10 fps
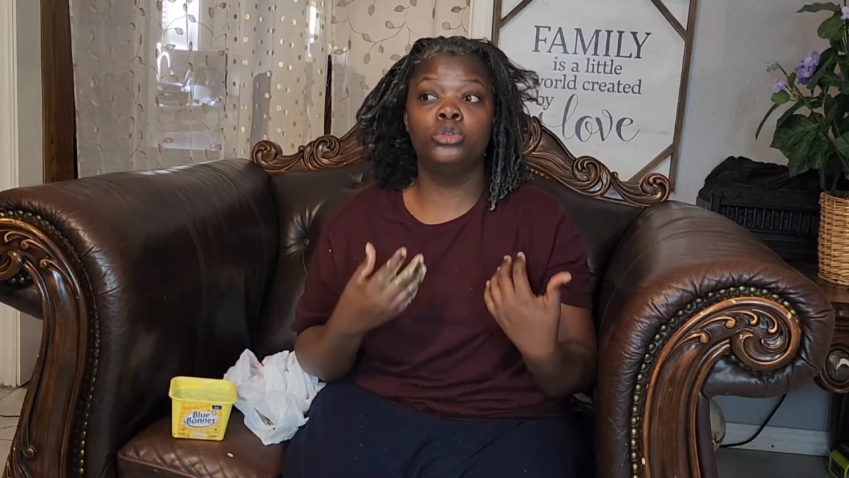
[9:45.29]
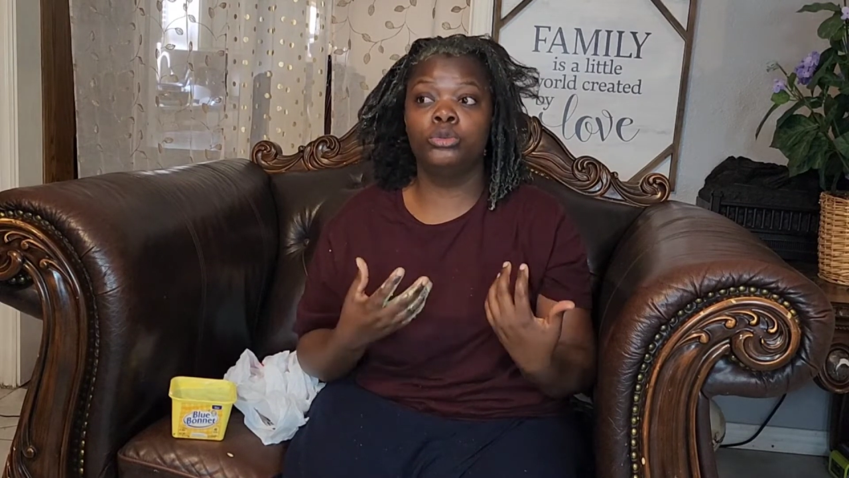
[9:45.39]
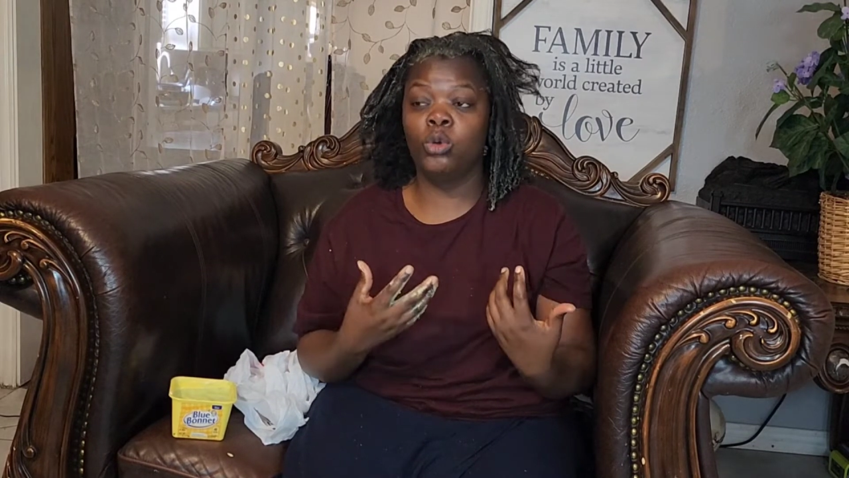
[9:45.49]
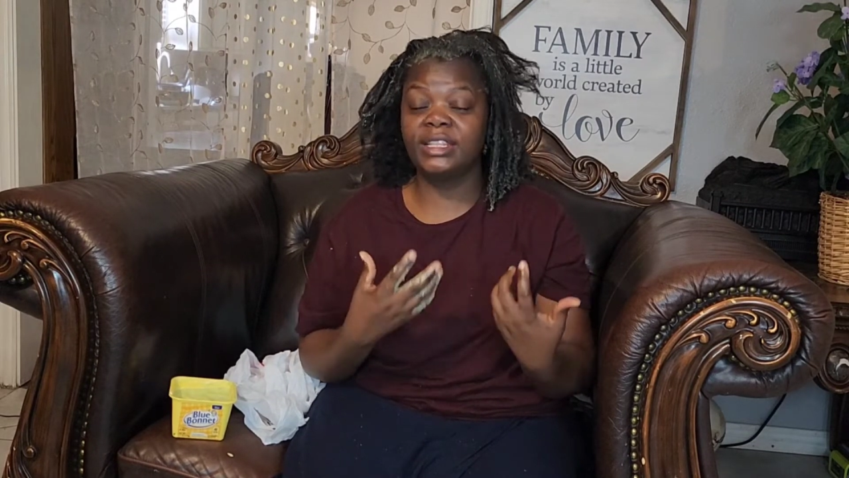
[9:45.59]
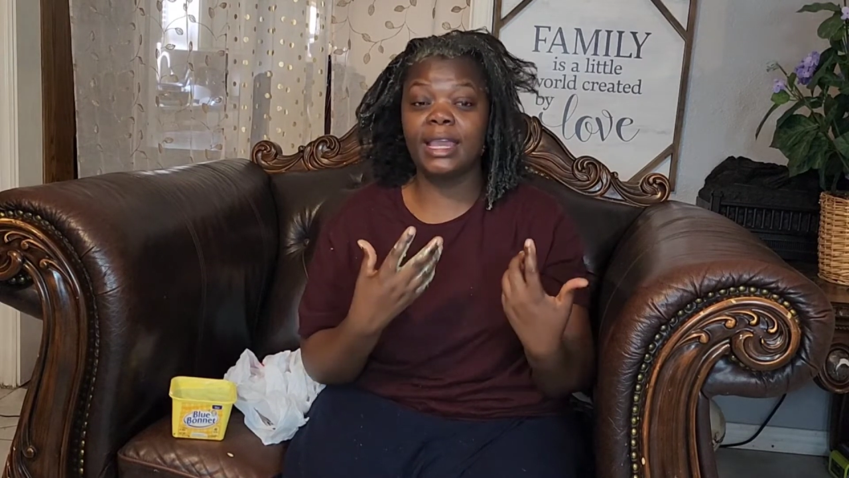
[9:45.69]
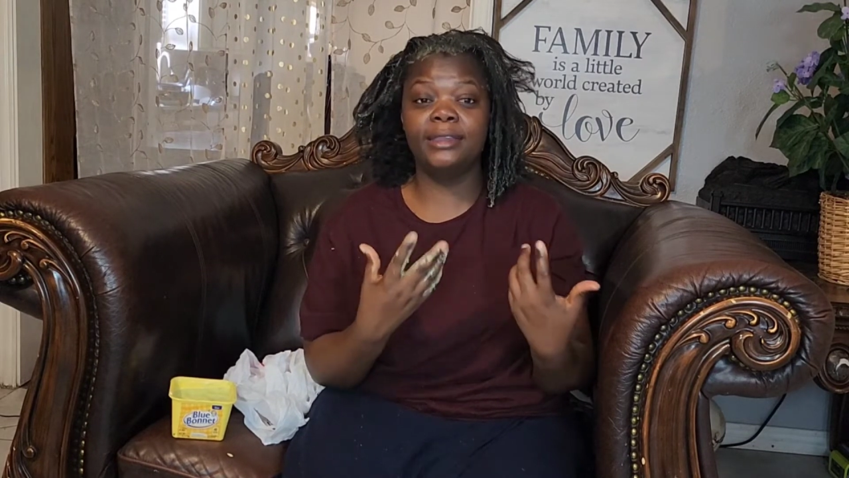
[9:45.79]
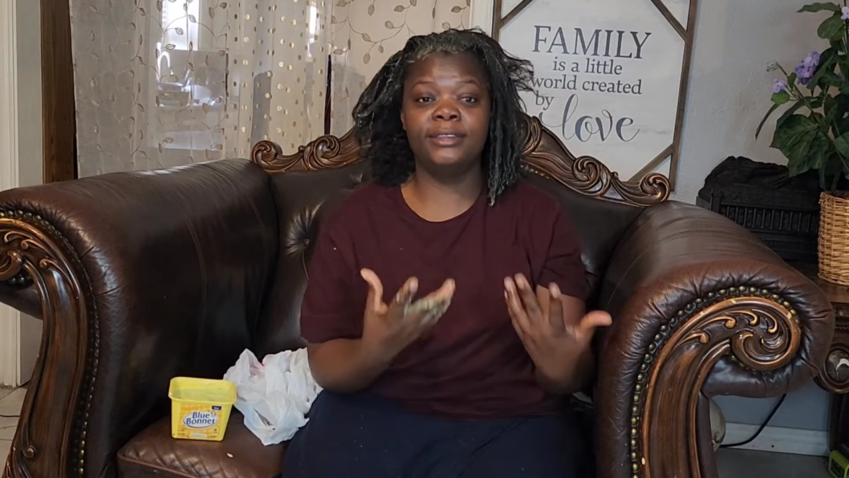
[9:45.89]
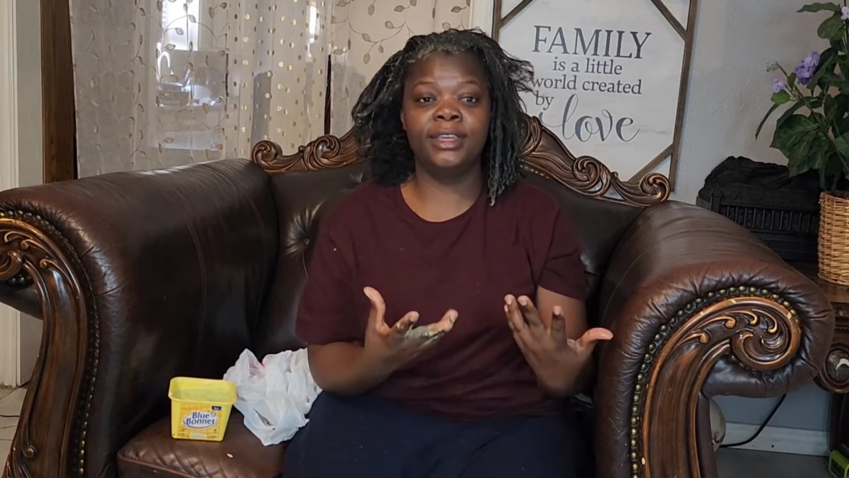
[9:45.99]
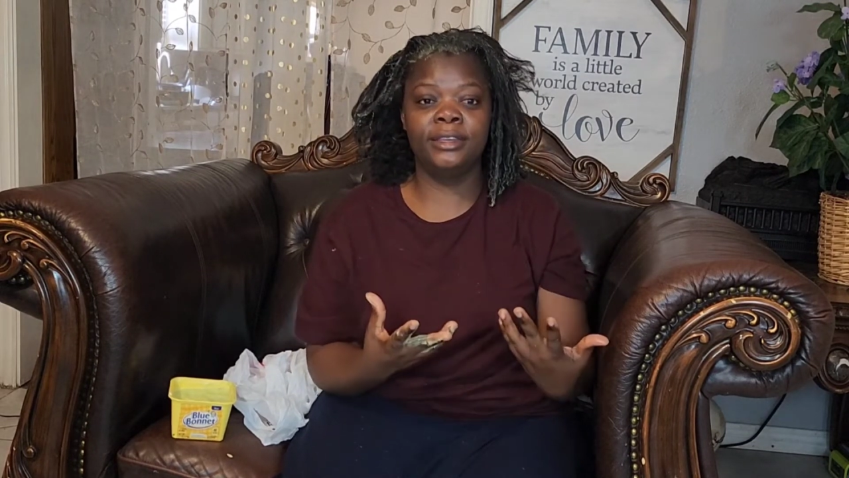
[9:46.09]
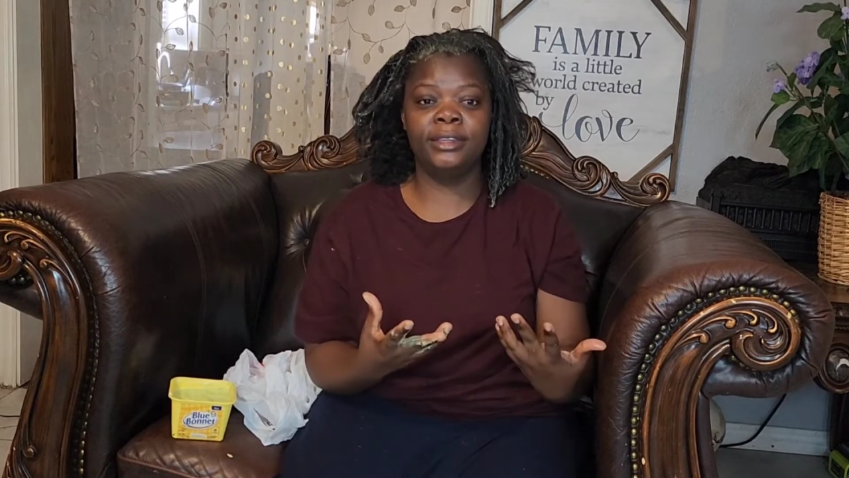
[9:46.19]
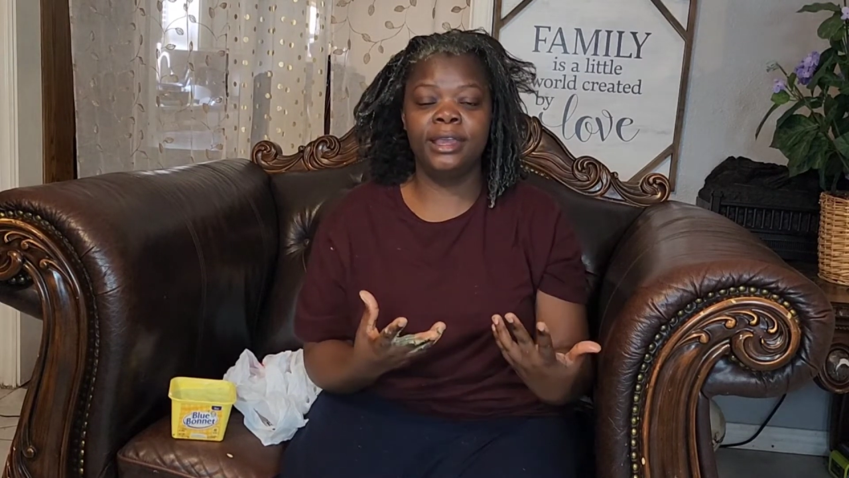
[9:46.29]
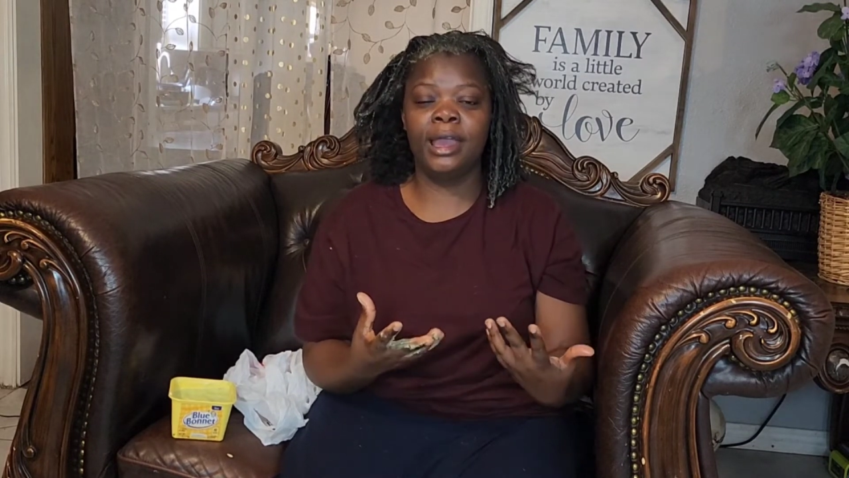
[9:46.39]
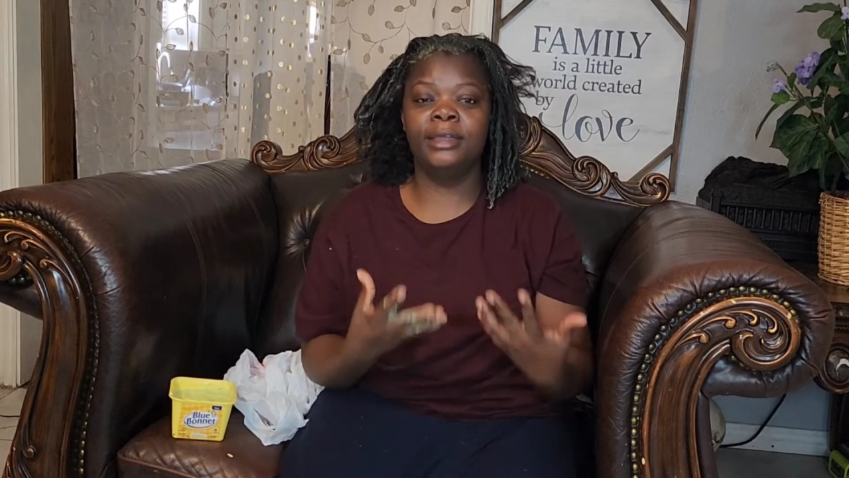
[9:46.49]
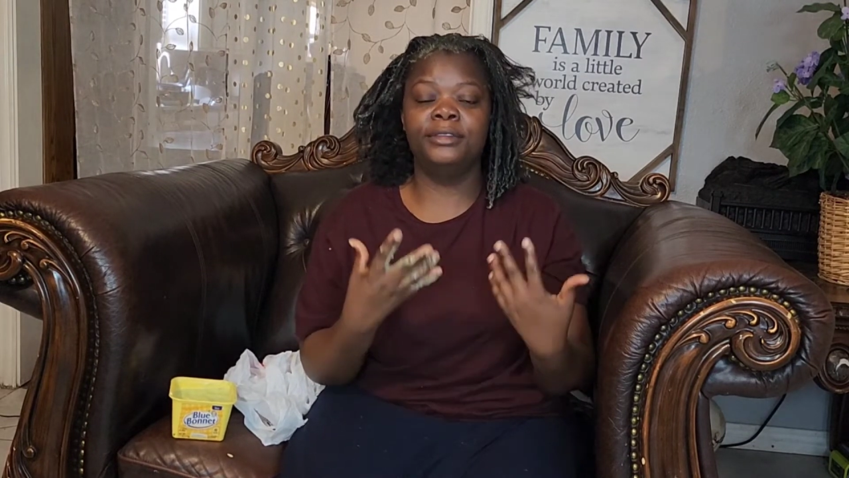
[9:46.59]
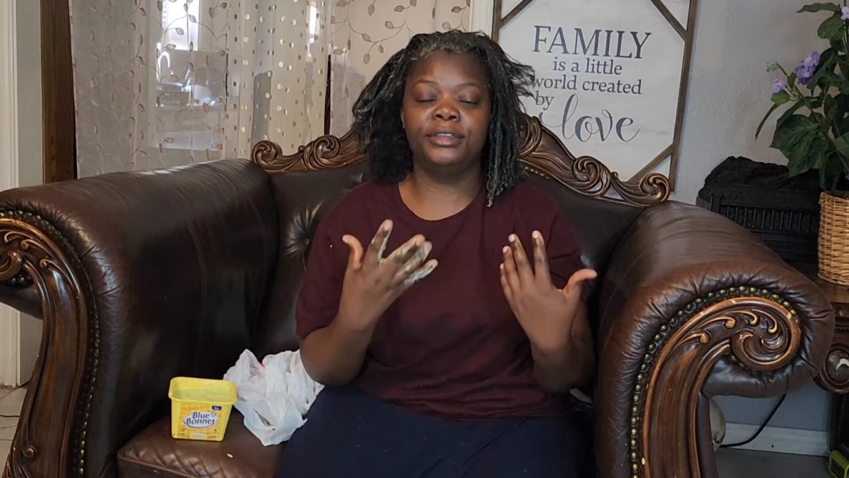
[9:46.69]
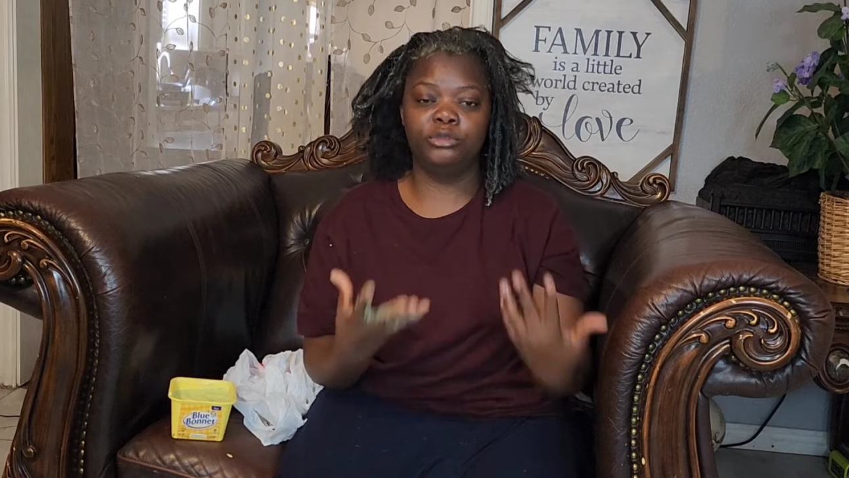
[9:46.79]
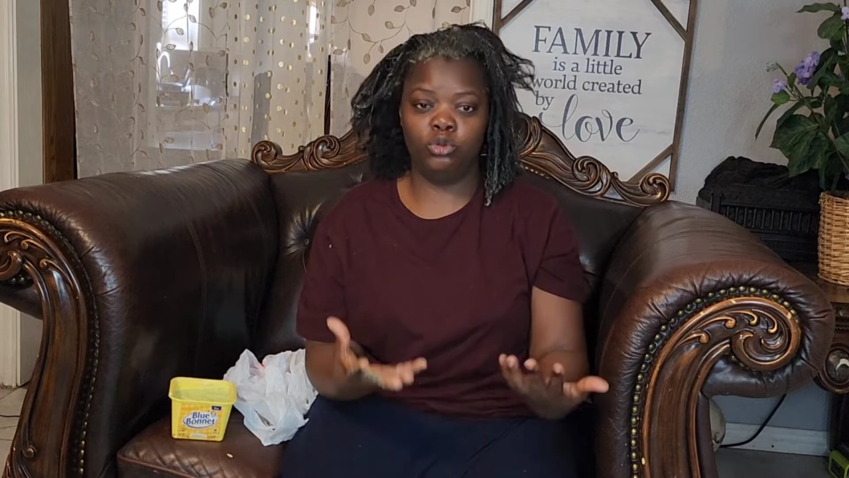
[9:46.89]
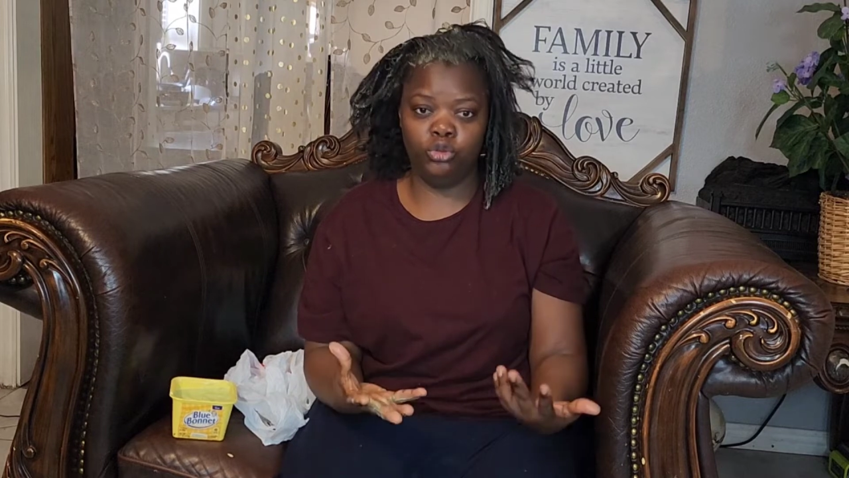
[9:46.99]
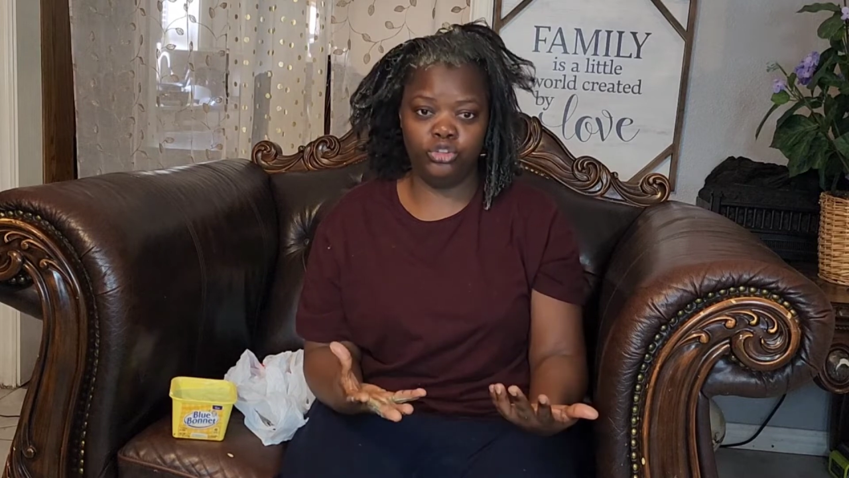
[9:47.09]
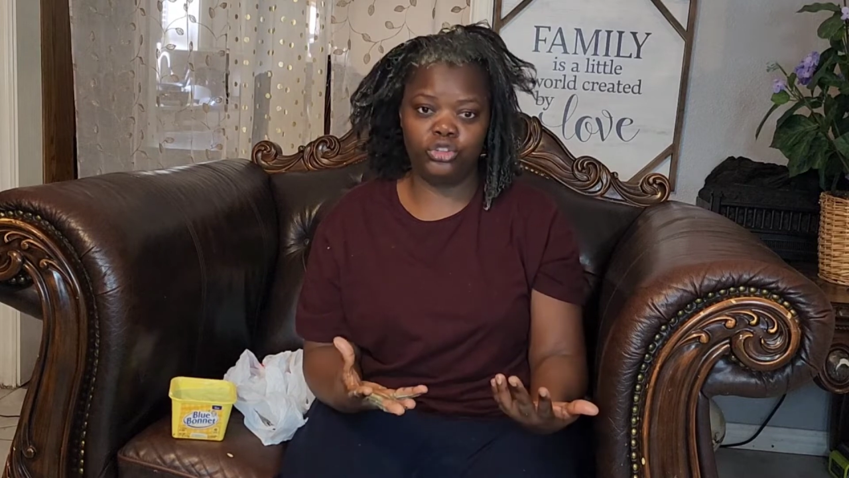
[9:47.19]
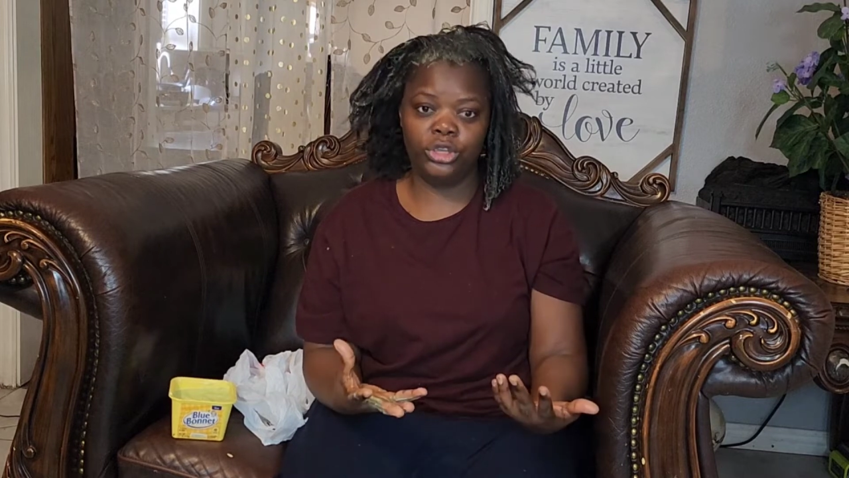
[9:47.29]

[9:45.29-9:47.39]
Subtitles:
what I did good.